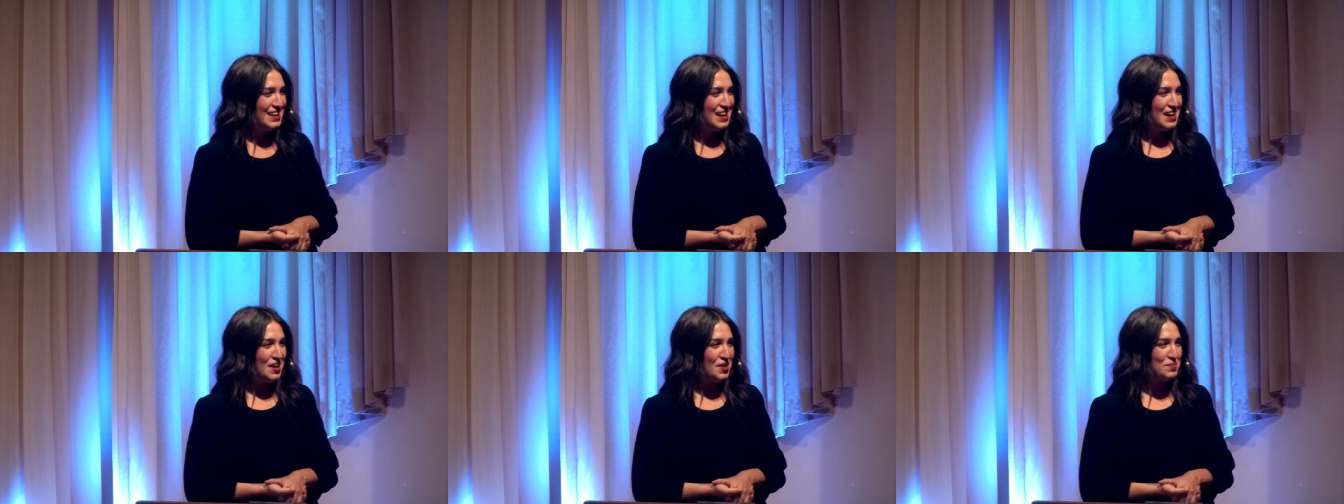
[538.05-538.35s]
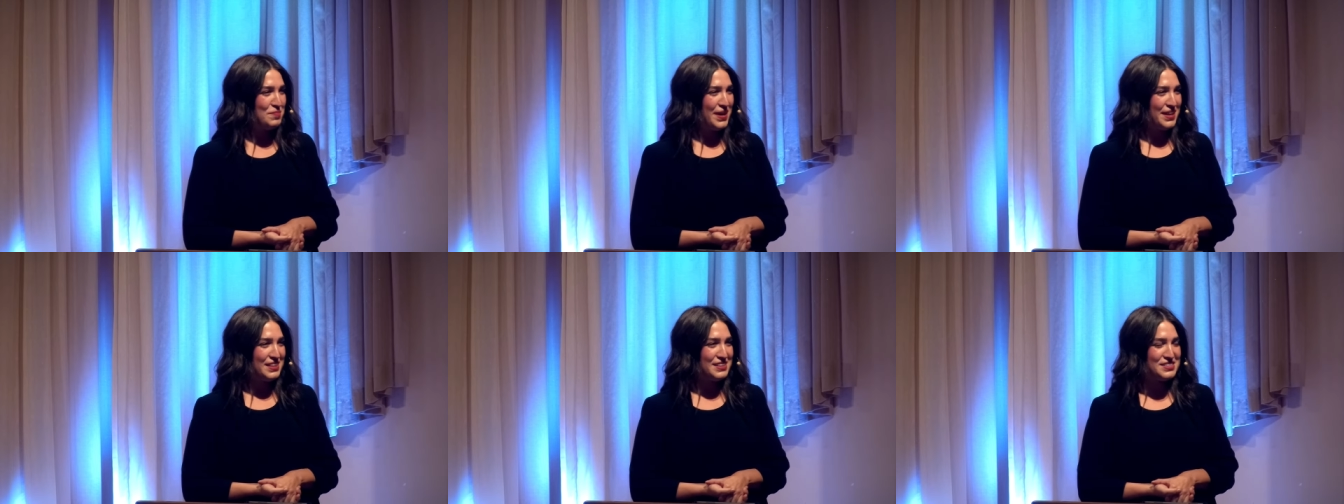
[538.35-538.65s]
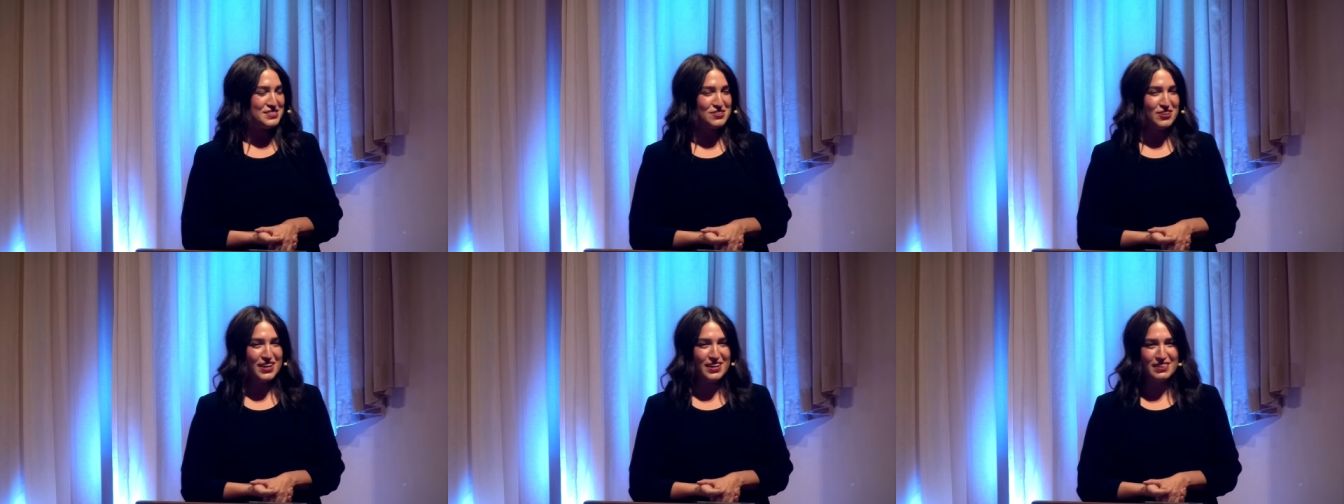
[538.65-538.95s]
Held by the
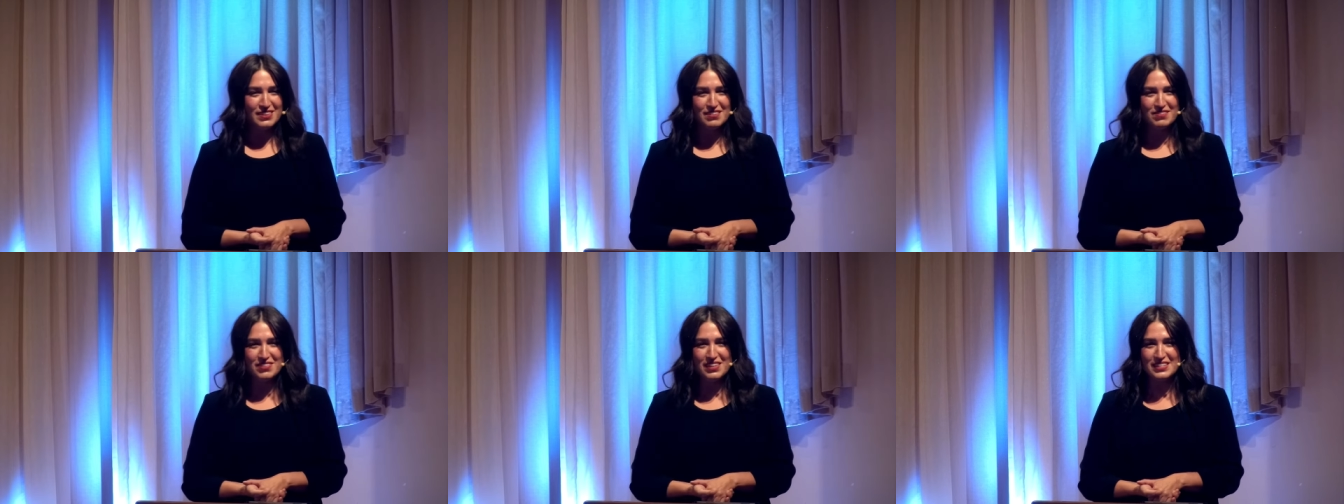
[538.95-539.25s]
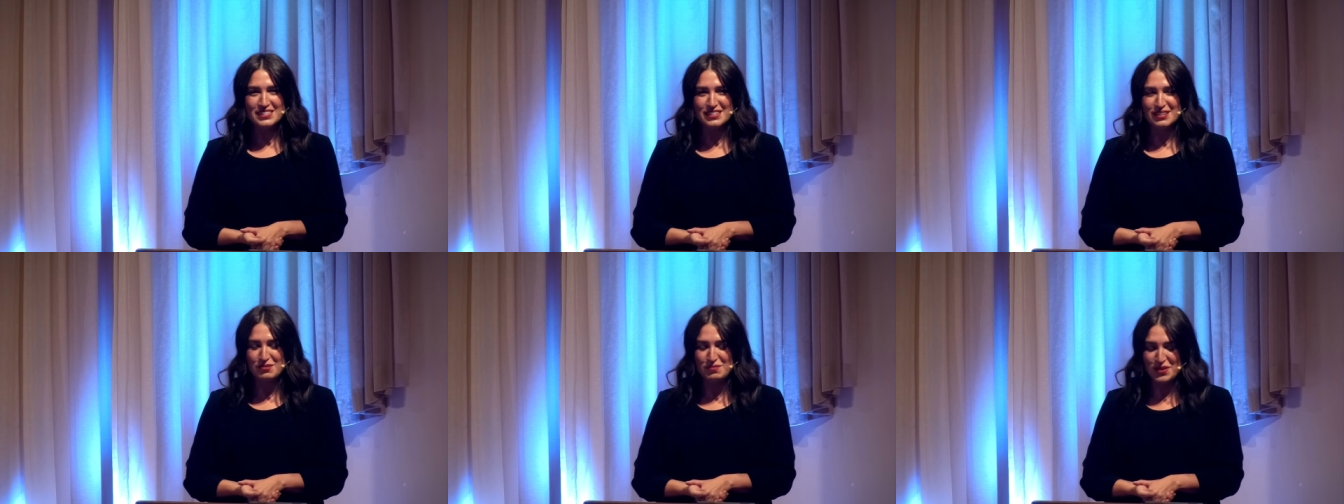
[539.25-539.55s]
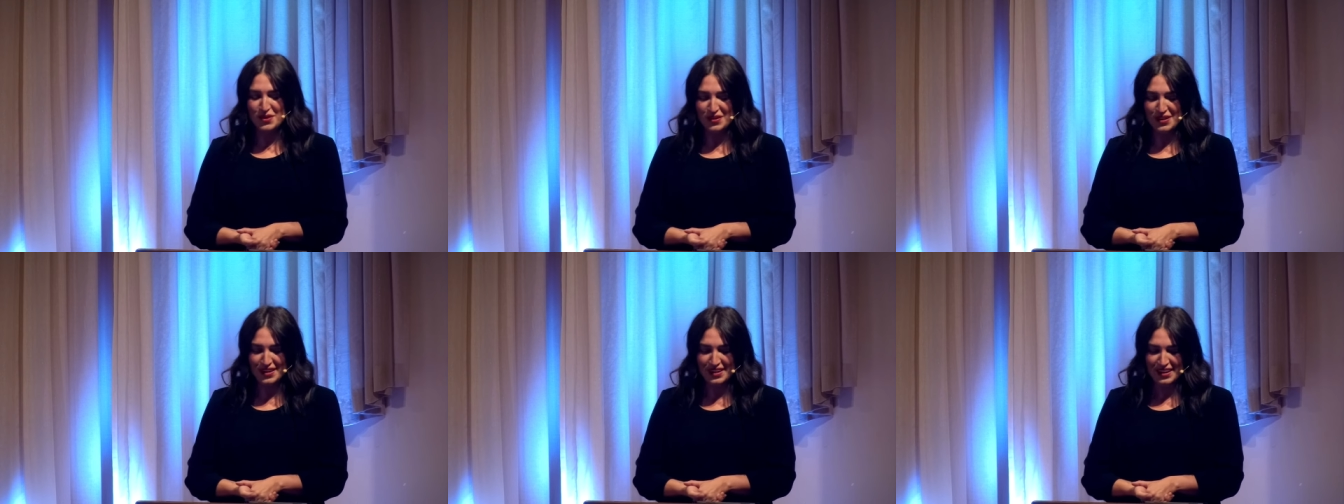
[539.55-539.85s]
strength of this
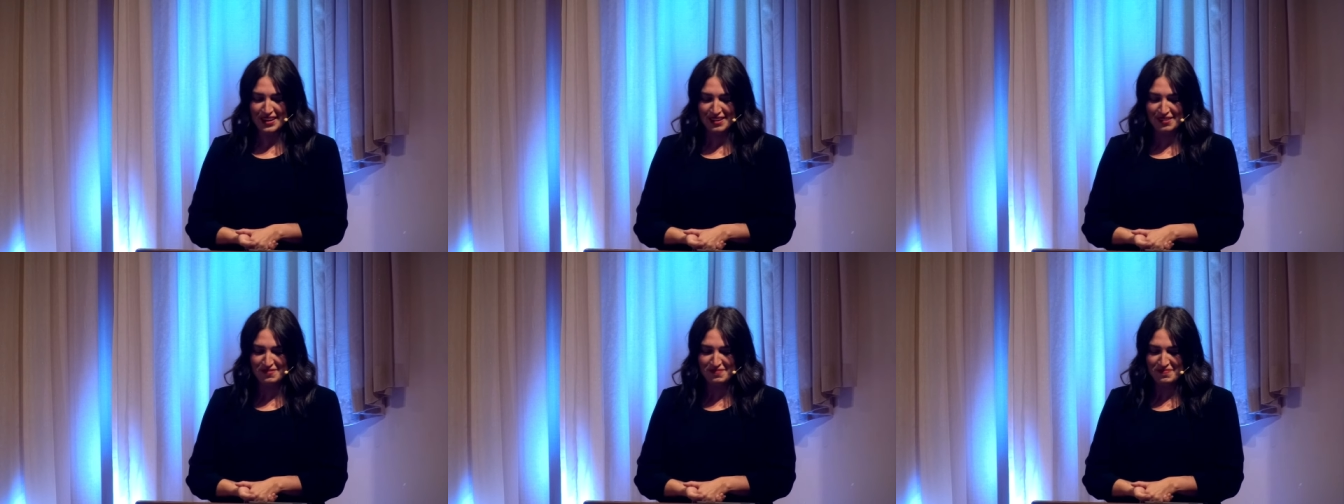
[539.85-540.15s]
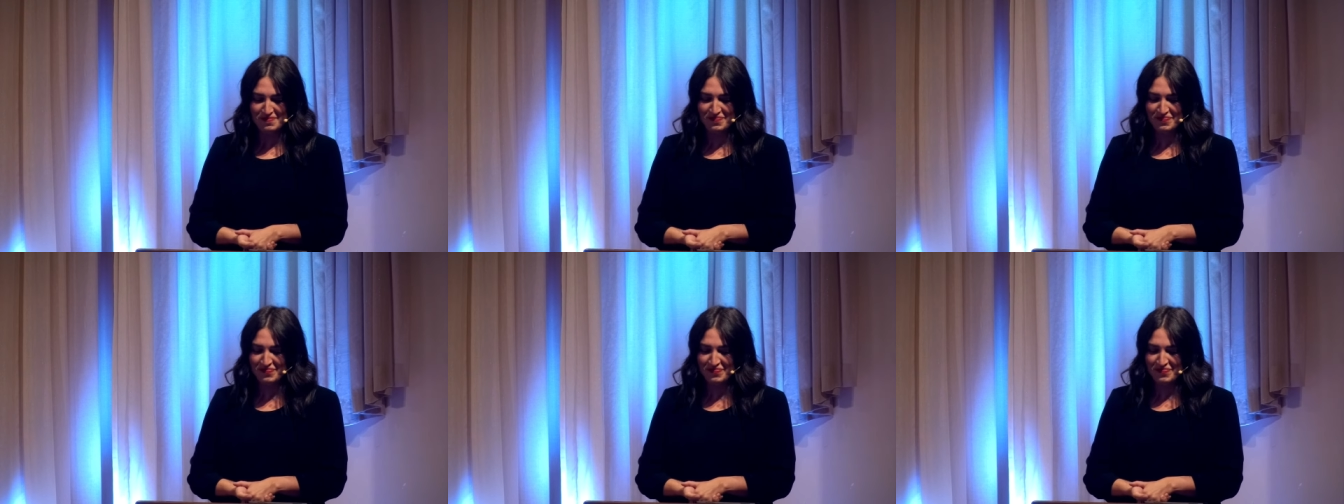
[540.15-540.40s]
community